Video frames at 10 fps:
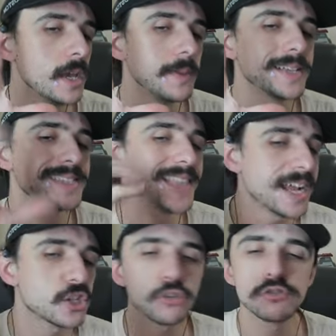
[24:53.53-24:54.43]
because
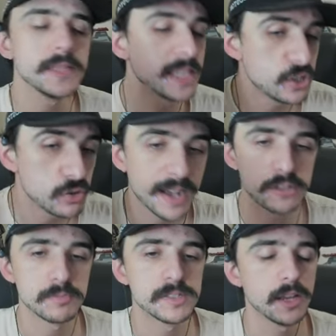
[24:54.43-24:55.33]
that shows me that you got
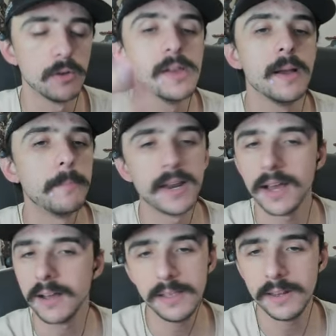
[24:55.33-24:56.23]
some skill.
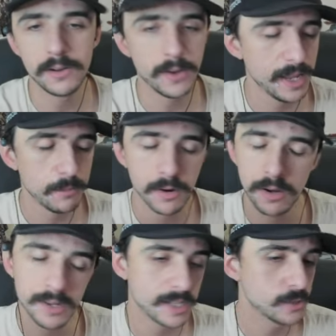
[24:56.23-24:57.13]
But, you know, hey,
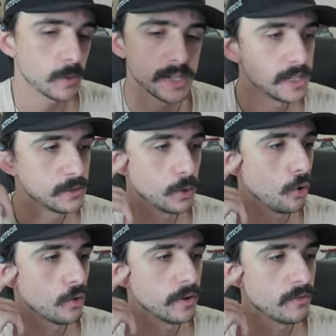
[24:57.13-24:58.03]
bro, it is what it is with
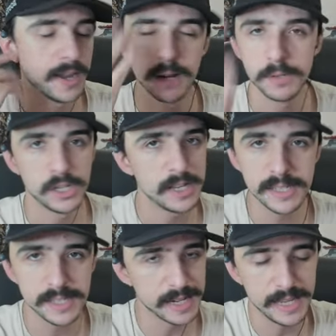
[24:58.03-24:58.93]
Corey, right? I mean, he,
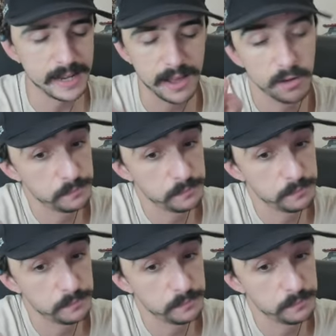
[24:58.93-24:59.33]
he's going to eat a,